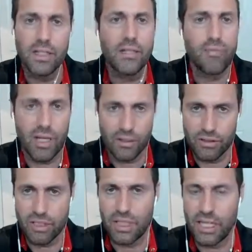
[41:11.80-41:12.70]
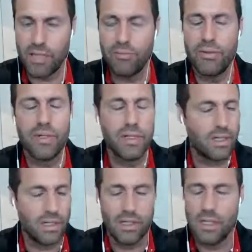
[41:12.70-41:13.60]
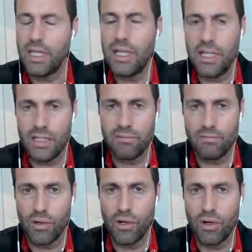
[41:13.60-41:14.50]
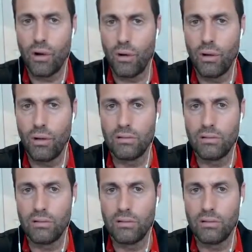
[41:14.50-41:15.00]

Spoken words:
better sleep, eating more whole